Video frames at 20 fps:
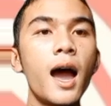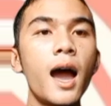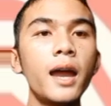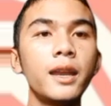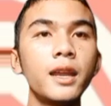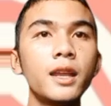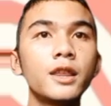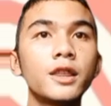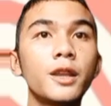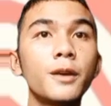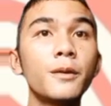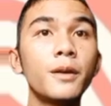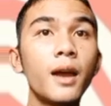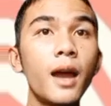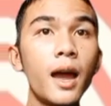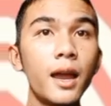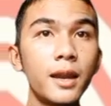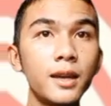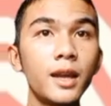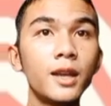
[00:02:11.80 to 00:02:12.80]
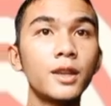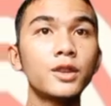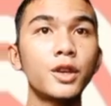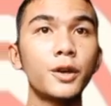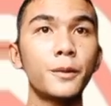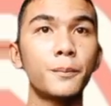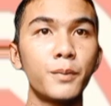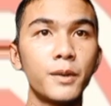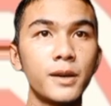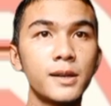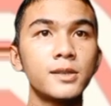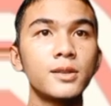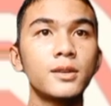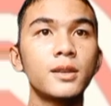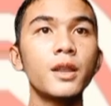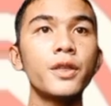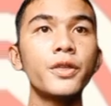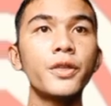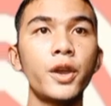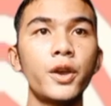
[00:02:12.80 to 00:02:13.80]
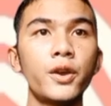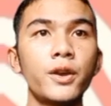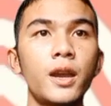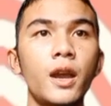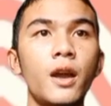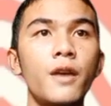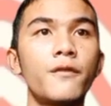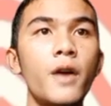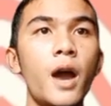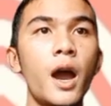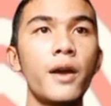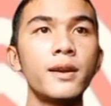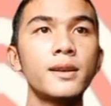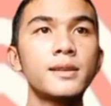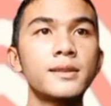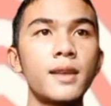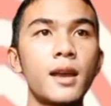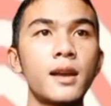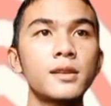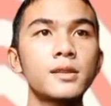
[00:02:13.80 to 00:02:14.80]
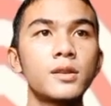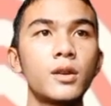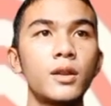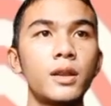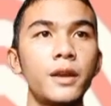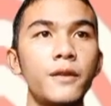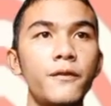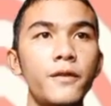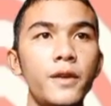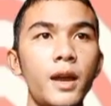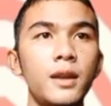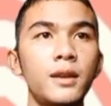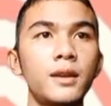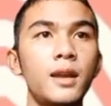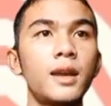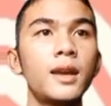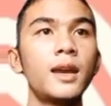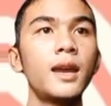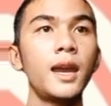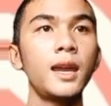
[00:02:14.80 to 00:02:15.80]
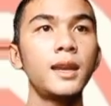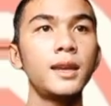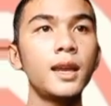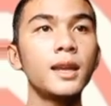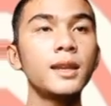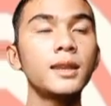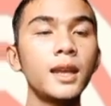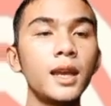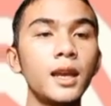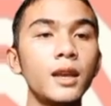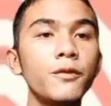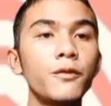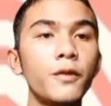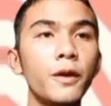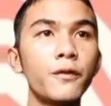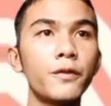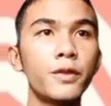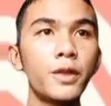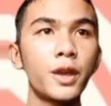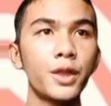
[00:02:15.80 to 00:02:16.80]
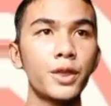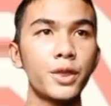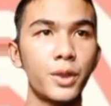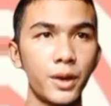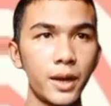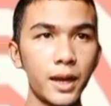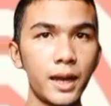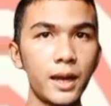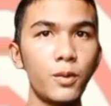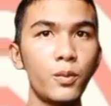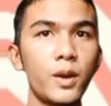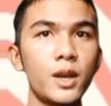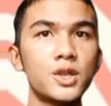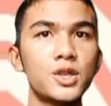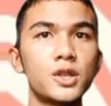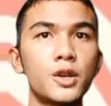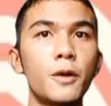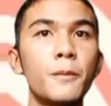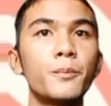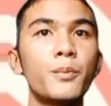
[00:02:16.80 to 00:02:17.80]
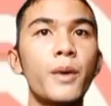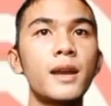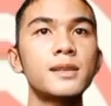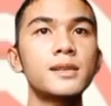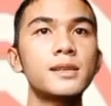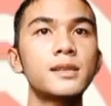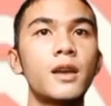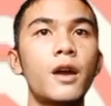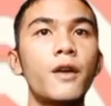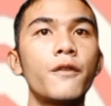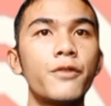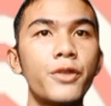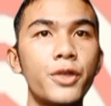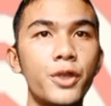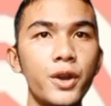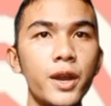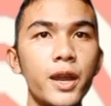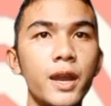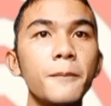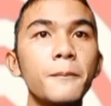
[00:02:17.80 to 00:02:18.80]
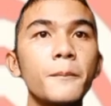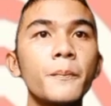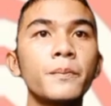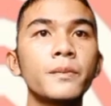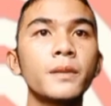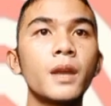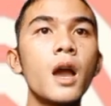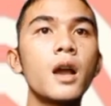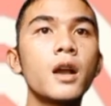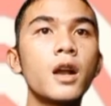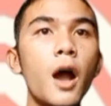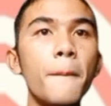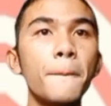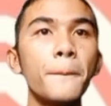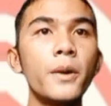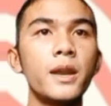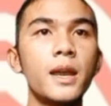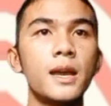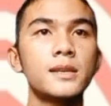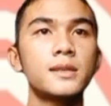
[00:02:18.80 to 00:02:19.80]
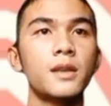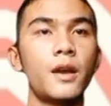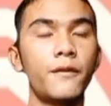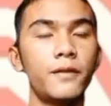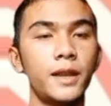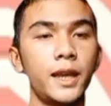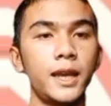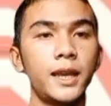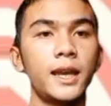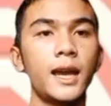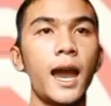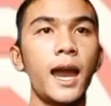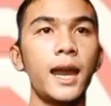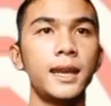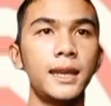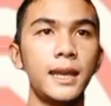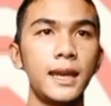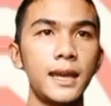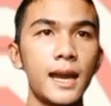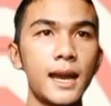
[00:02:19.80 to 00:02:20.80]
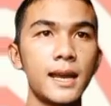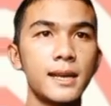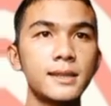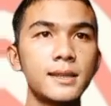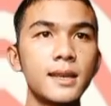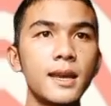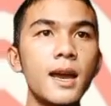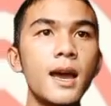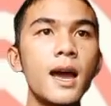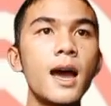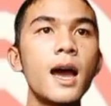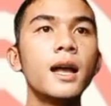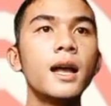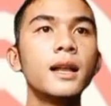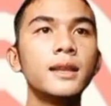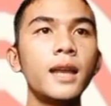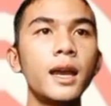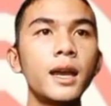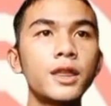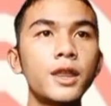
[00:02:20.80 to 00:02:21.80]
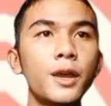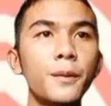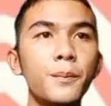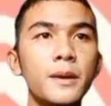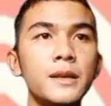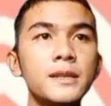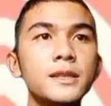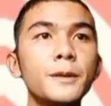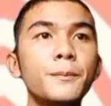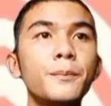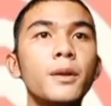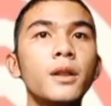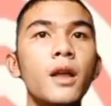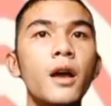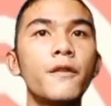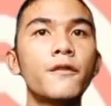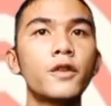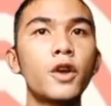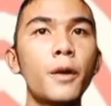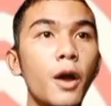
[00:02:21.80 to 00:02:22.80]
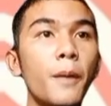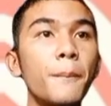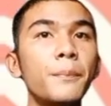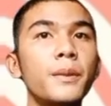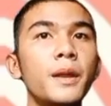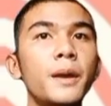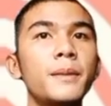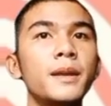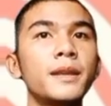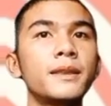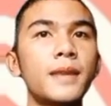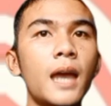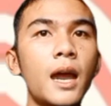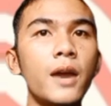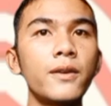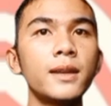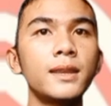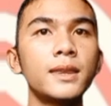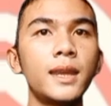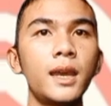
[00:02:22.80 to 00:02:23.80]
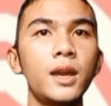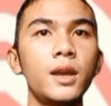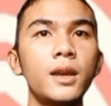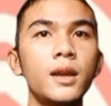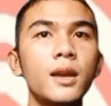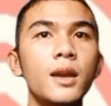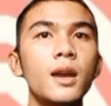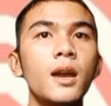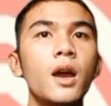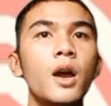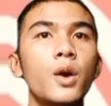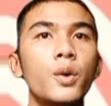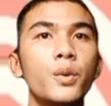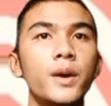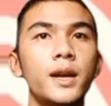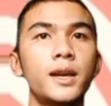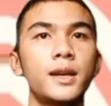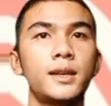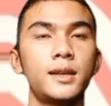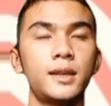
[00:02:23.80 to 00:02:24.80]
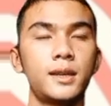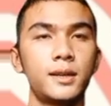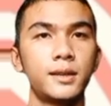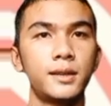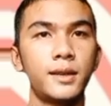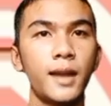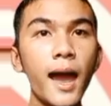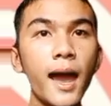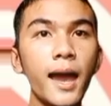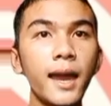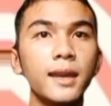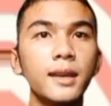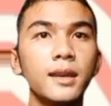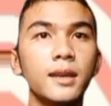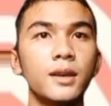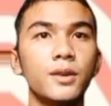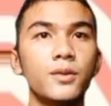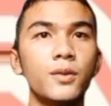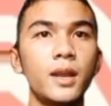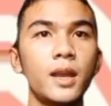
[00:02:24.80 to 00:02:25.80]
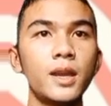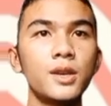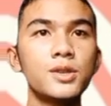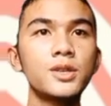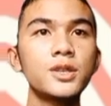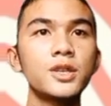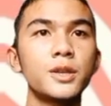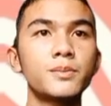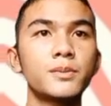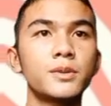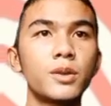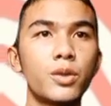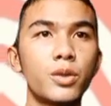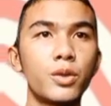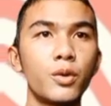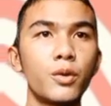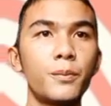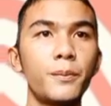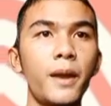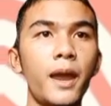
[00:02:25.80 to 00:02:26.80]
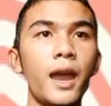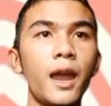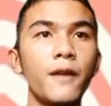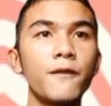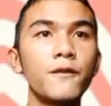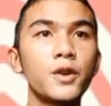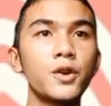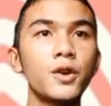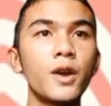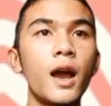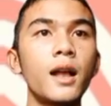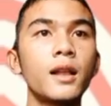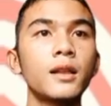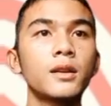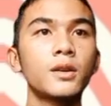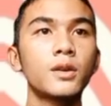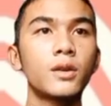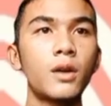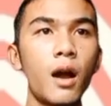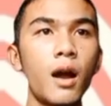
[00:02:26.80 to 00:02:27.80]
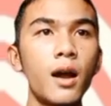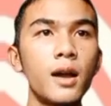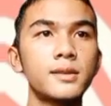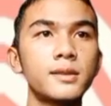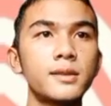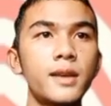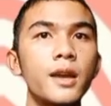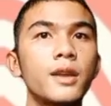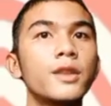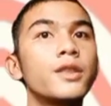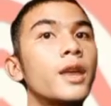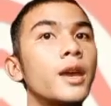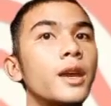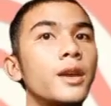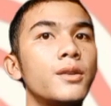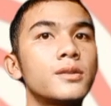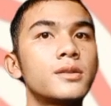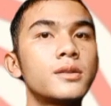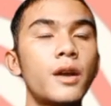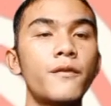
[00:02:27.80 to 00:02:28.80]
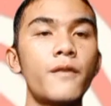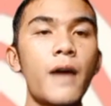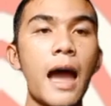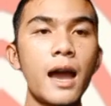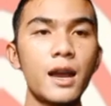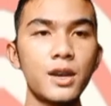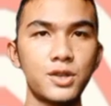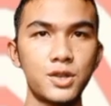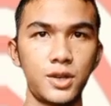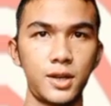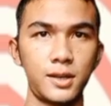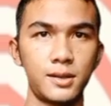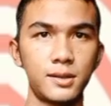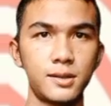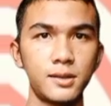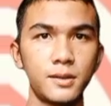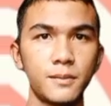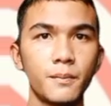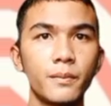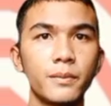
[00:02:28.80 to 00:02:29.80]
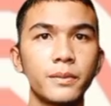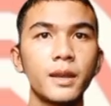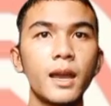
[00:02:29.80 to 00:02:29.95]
an interpersonal theory of Harry Sullivan in 1953 which comprises of three components of leading ideas like the principle of complementarity where guide relationships through behavioral cause and the use of actions.